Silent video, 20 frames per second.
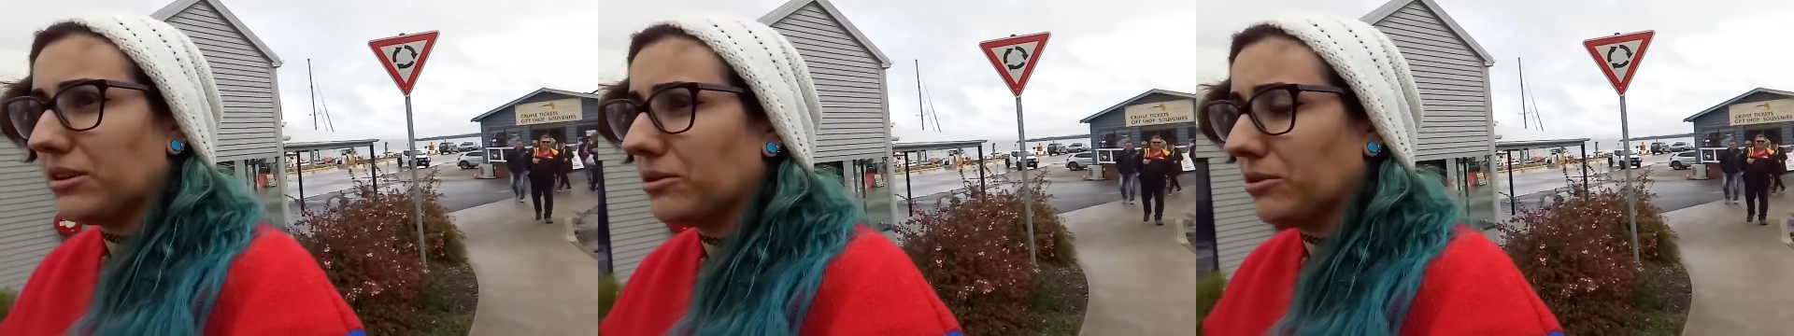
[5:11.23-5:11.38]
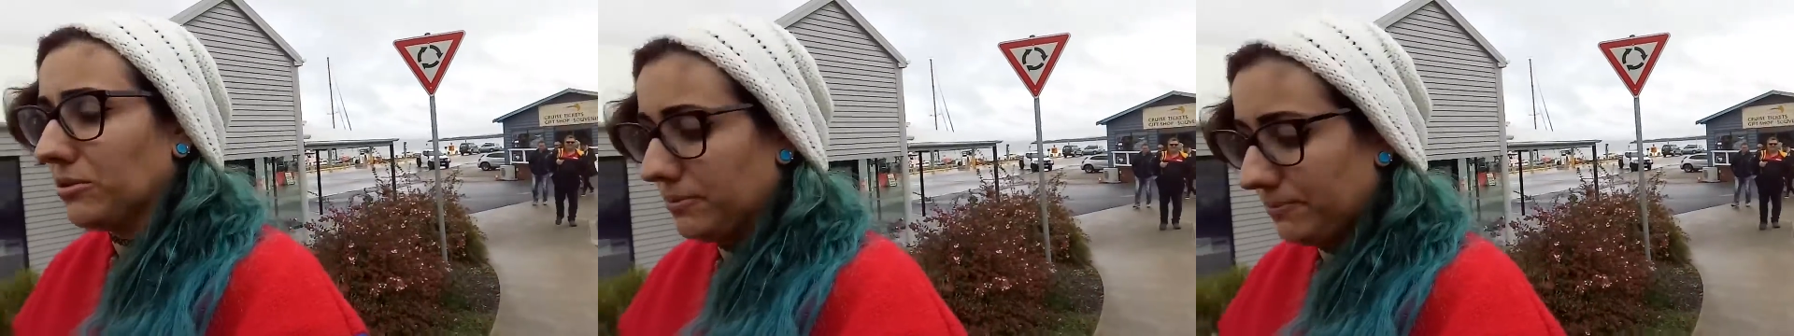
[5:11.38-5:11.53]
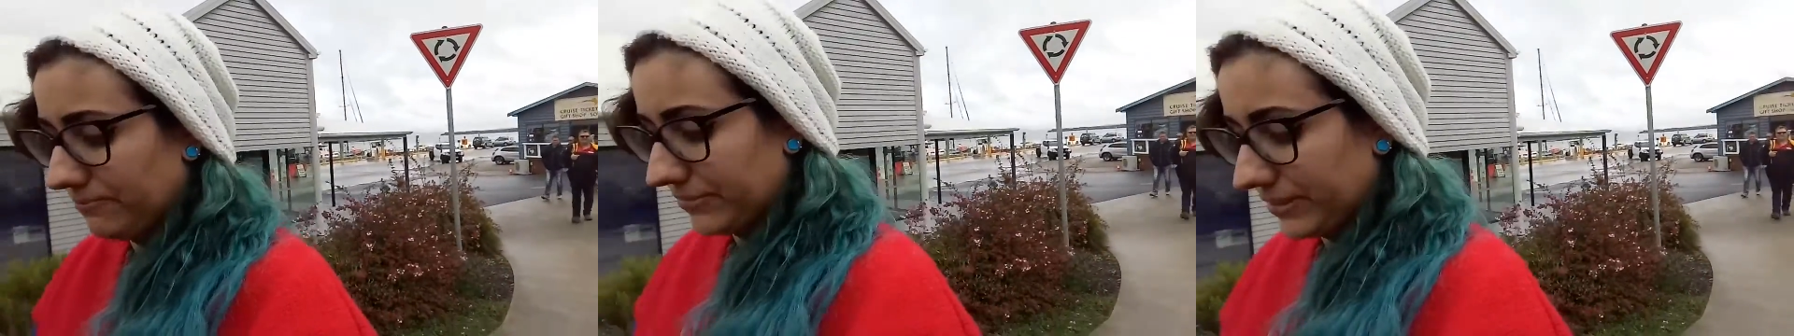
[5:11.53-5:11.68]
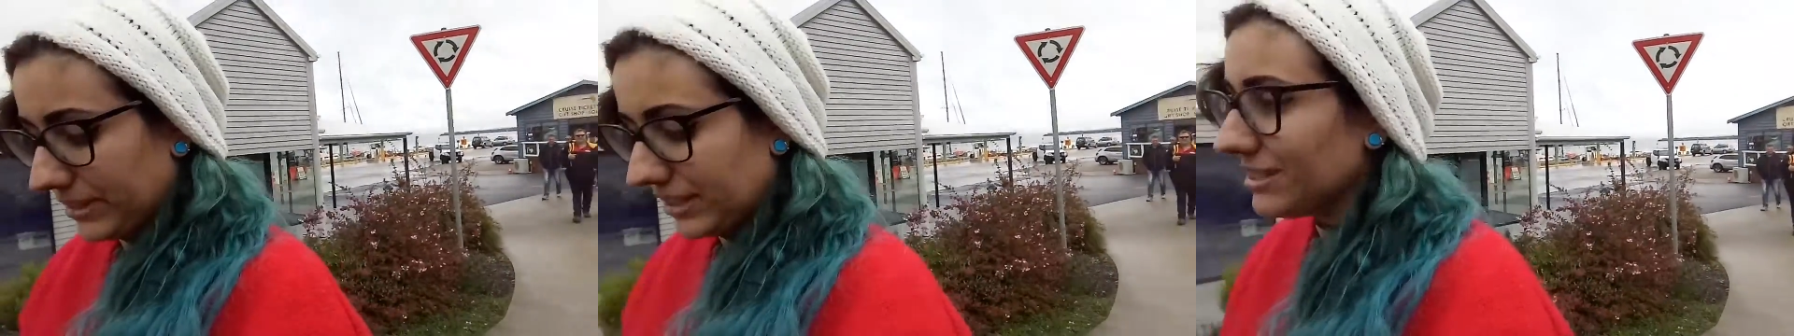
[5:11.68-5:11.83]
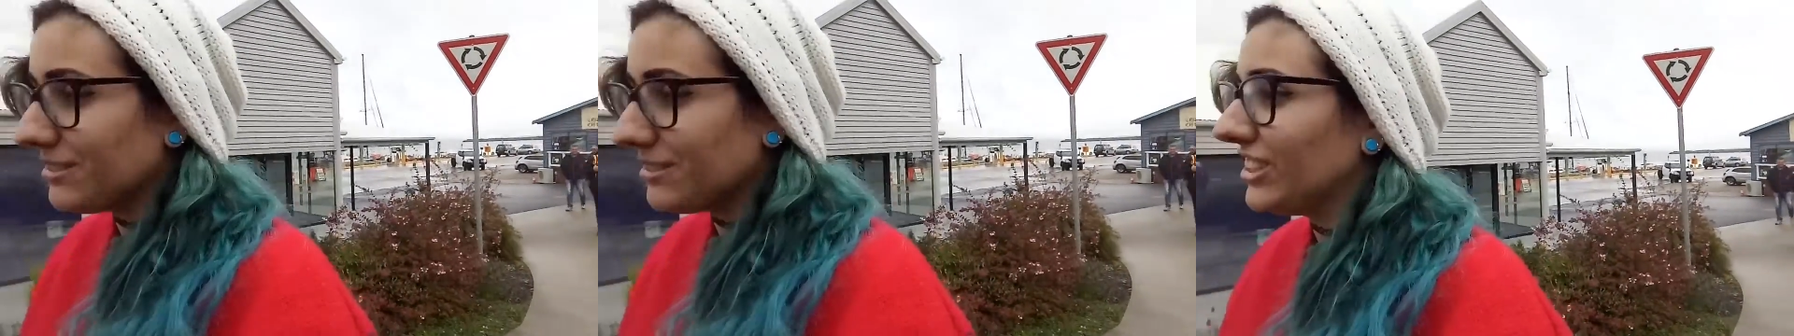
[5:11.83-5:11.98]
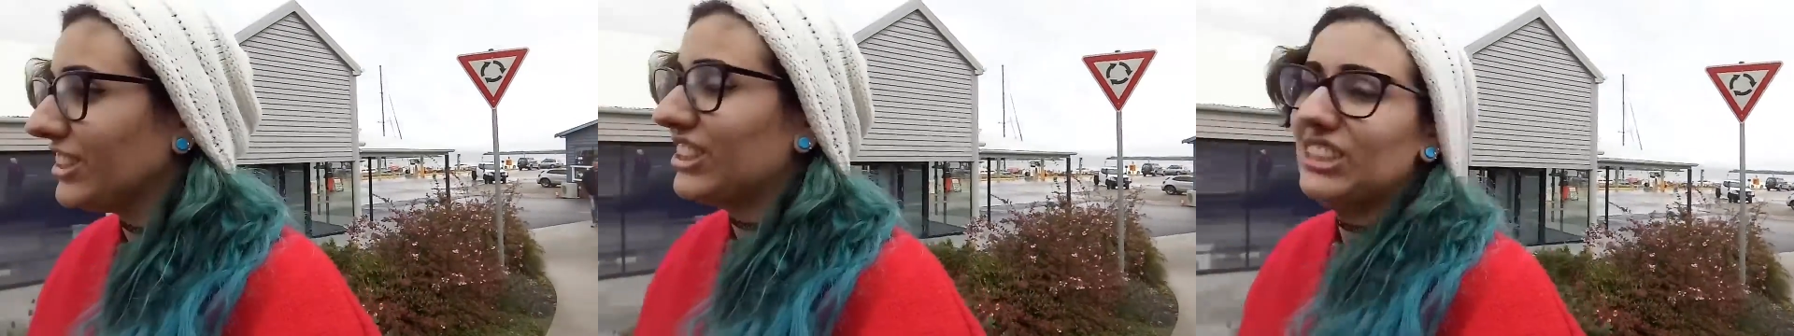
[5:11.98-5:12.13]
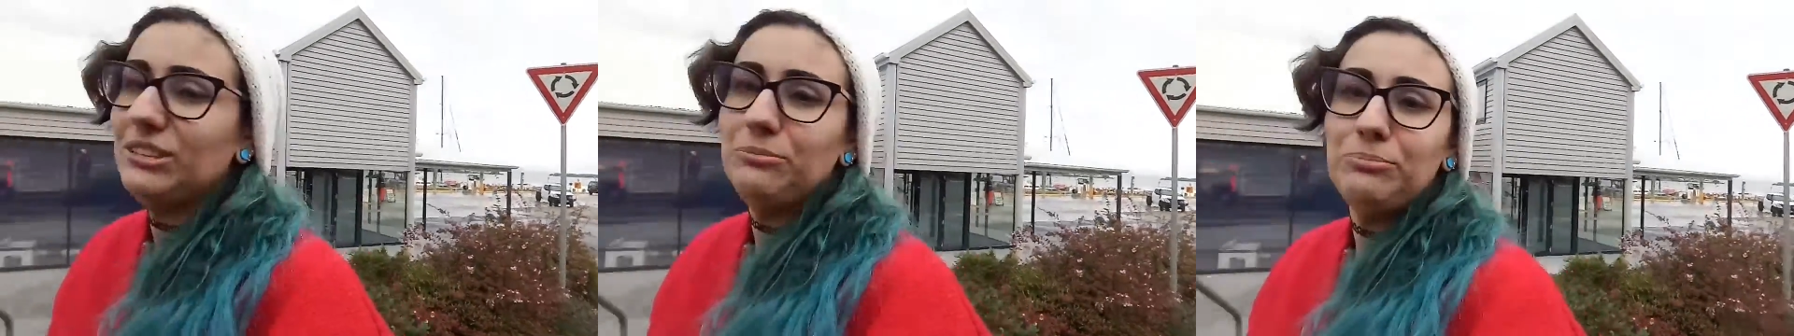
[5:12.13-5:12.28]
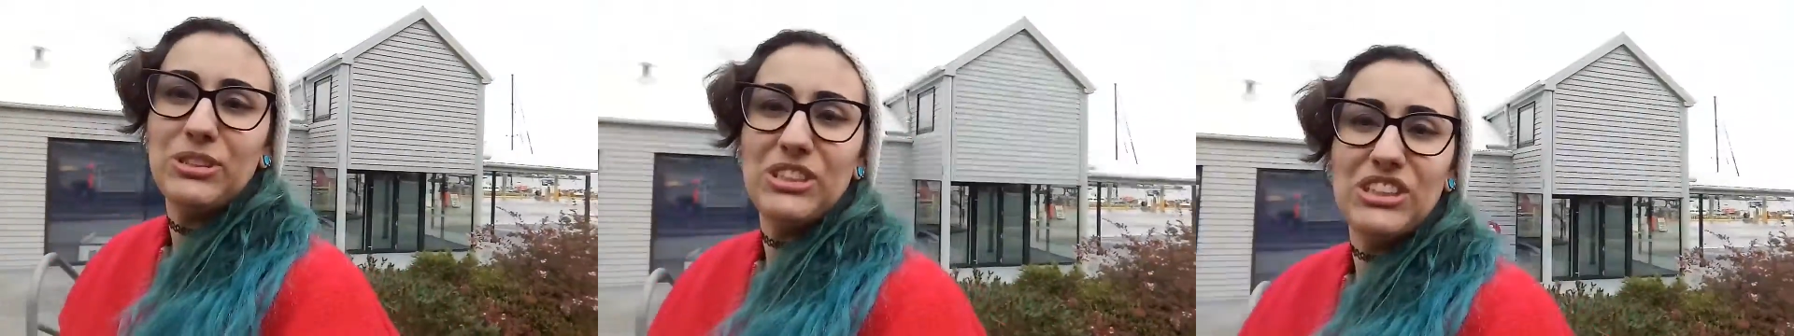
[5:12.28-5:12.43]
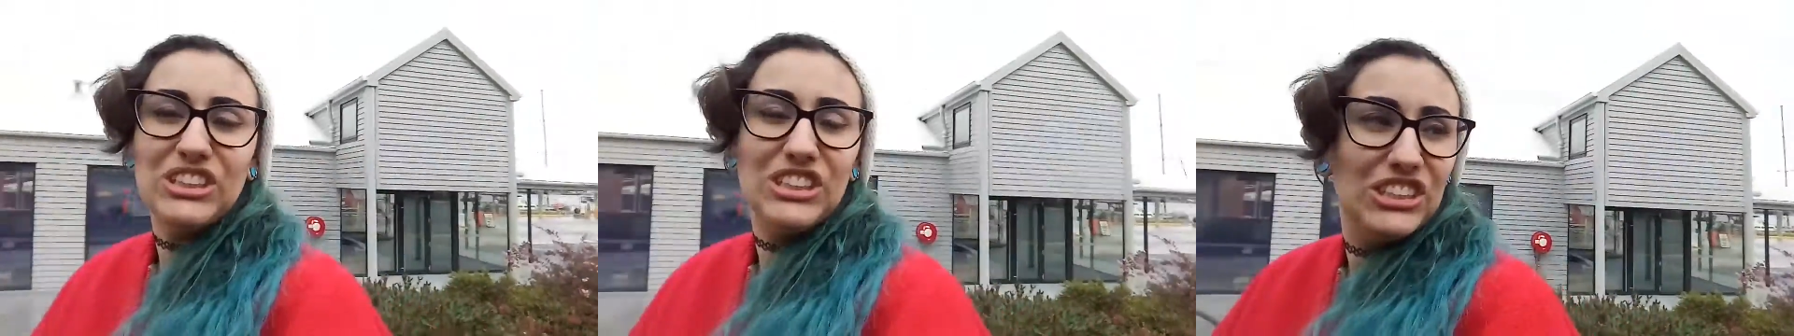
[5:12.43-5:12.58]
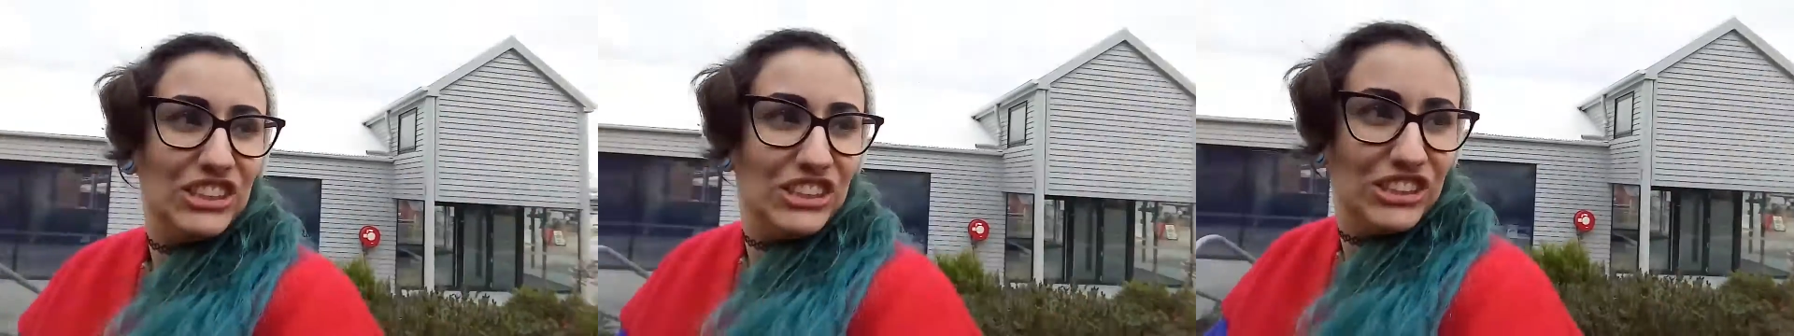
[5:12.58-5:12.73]
cool. Okay,
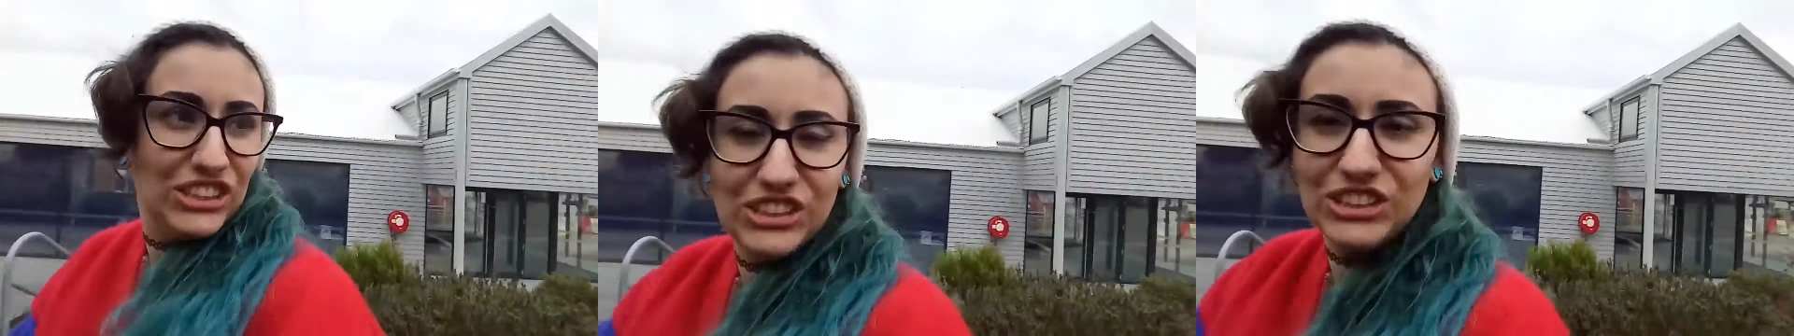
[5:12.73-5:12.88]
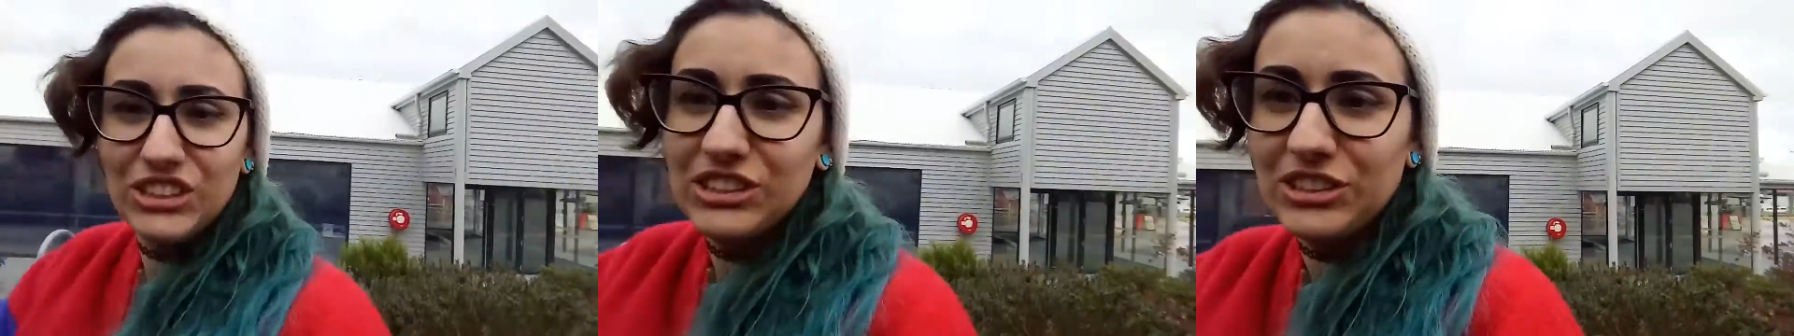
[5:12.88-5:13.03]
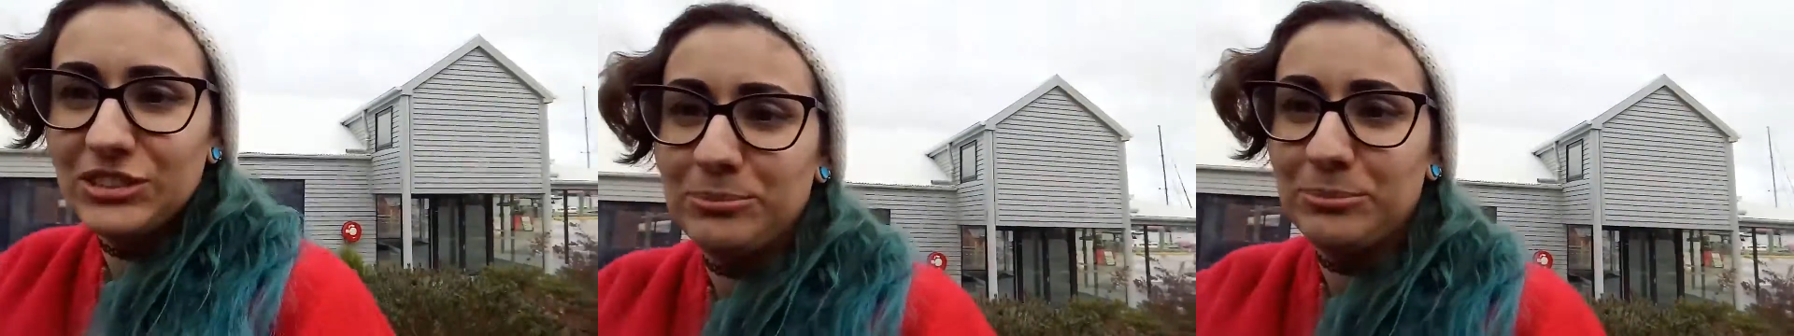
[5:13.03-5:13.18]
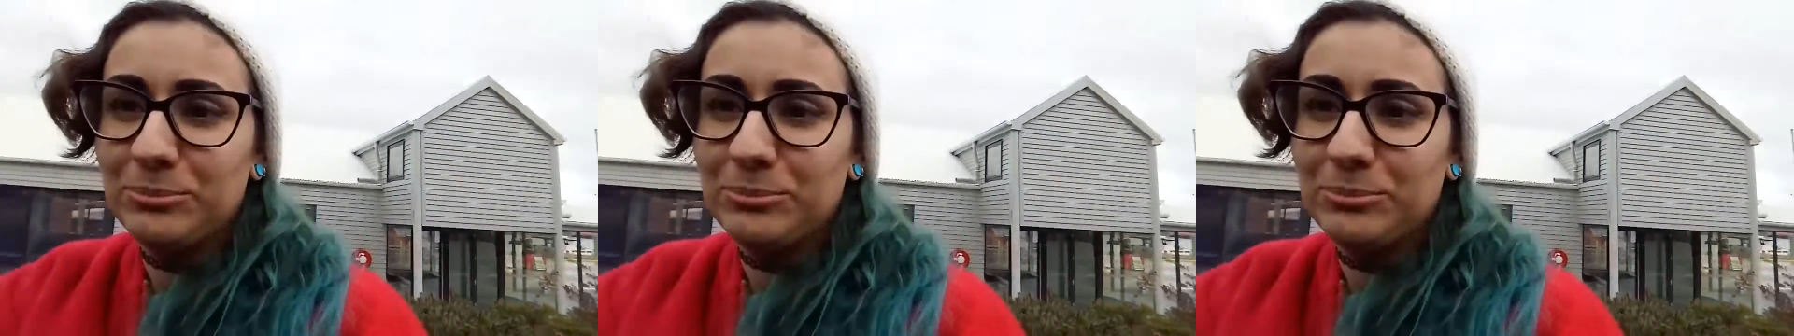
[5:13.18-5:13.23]
bye.